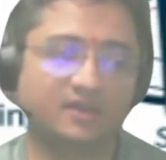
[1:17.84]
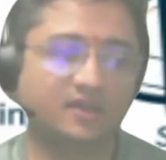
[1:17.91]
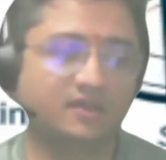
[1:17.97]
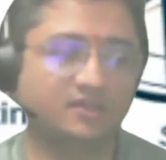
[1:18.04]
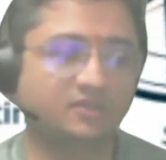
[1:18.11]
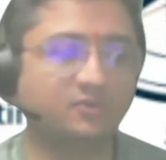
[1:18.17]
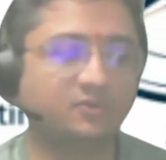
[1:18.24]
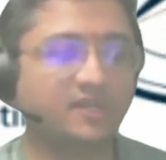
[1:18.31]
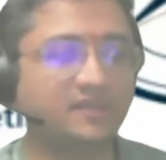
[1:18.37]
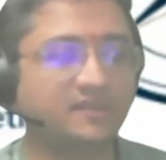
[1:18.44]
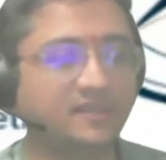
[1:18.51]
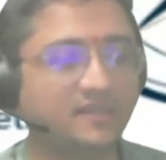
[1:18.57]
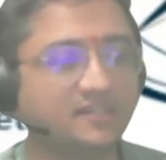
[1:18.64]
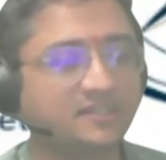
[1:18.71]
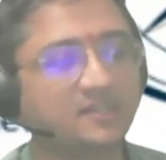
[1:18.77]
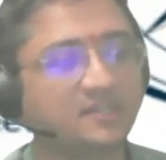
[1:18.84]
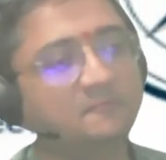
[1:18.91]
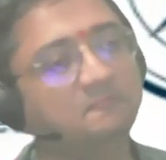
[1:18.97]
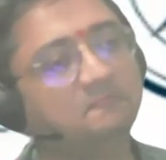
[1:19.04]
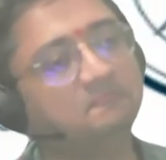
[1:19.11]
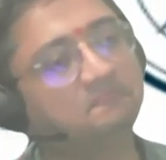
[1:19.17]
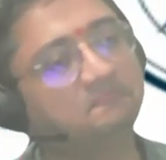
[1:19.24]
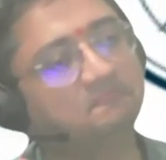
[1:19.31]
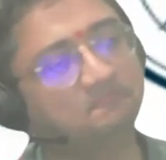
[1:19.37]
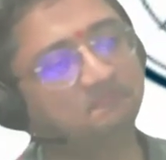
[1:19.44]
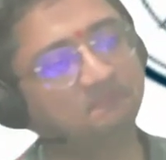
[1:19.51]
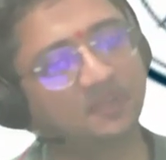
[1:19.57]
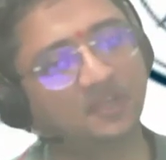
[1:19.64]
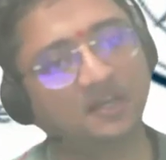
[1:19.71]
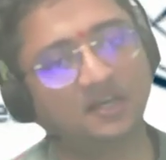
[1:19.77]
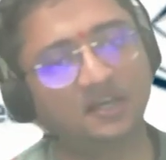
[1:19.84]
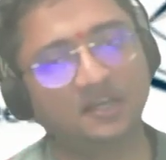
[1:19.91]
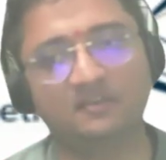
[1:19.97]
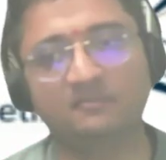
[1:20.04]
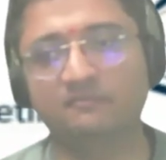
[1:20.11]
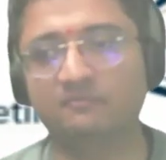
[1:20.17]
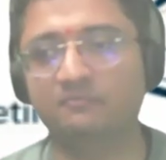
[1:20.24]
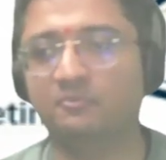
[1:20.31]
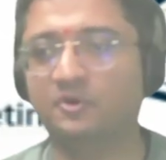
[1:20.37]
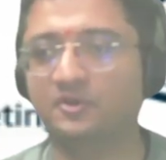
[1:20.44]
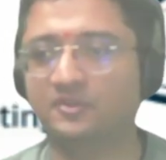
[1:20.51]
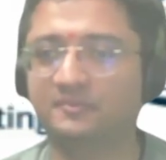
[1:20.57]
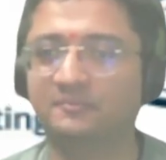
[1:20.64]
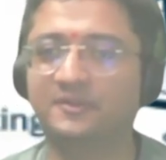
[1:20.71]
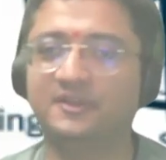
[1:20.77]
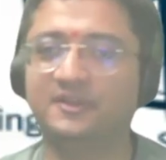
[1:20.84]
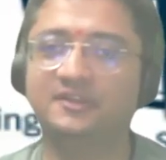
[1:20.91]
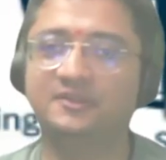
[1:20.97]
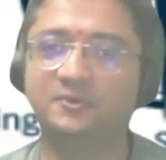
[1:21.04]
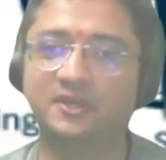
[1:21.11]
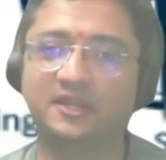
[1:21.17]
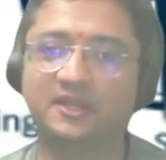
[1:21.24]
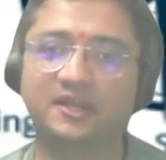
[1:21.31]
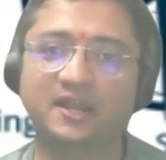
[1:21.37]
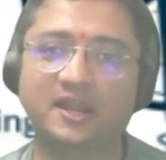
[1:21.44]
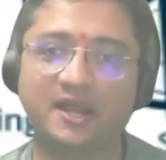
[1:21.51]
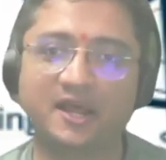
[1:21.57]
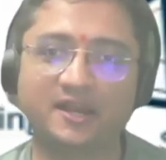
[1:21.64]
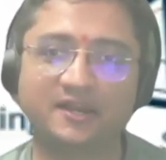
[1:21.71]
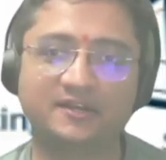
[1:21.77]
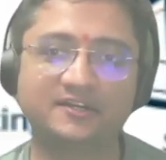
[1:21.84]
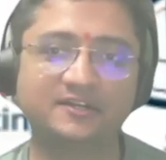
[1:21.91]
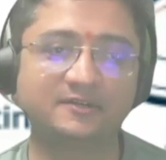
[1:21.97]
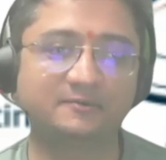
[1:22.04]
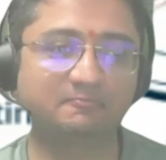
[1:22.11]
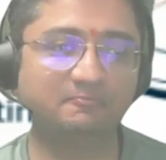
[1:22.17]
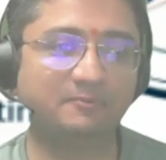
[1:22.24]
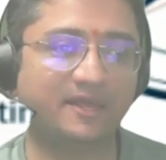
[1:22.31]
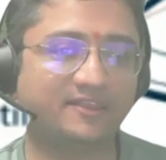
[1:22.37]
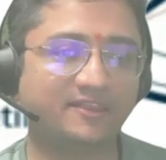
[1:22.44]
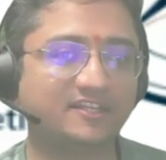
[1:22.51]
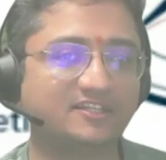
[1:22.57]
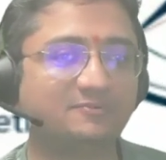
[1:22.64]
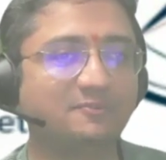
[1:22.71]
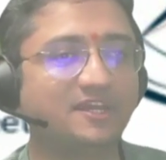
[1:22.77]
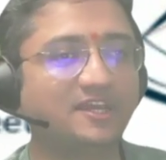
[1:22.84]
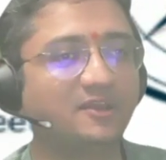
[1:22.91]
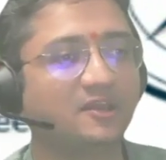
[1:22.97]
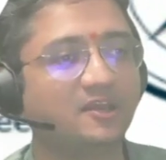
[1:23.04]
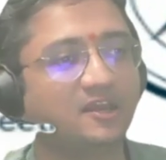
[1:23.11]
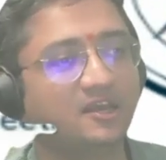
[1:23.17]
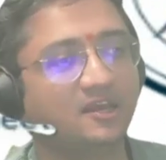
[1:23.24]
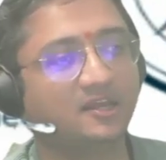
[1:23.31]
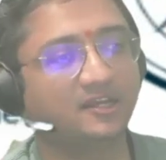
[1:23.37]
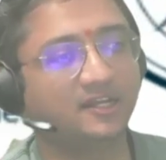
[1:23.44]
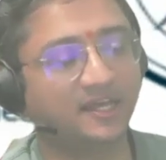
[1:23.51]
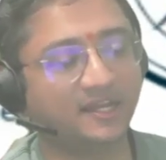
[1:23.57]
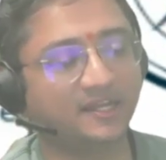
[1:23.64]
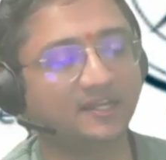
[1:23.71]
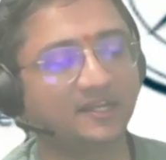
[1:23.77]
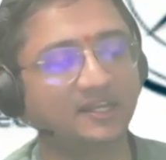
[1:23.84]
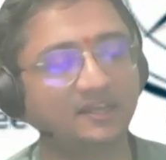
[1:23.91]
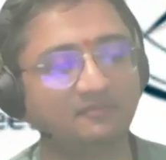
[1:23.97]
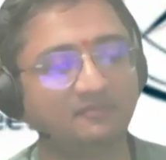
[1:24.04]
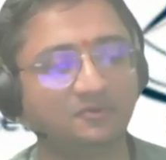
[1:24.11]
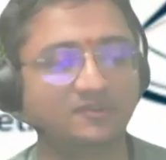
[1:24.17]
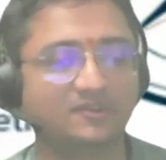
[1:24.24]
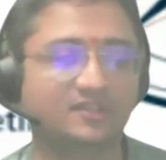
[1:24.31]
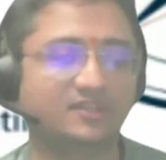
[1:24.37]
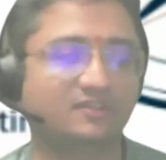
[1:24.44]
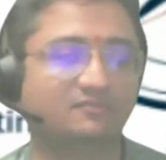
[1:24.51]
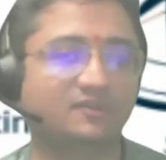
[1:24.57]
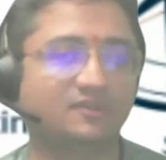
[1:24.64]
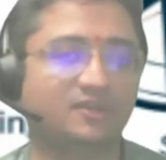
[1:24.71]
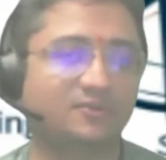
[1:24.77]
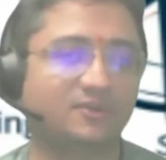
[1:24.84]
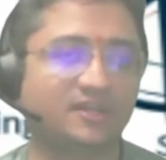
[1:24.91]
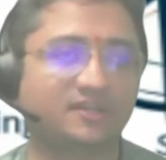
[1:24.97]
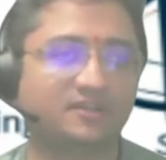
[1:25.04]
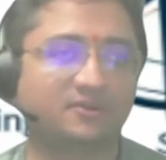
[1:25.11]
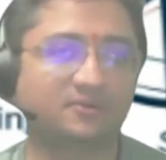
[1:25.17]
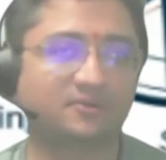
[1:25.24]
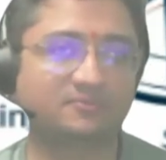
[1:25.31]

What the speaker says: Q&A session. If possible, you can message me directly if you see this video later on.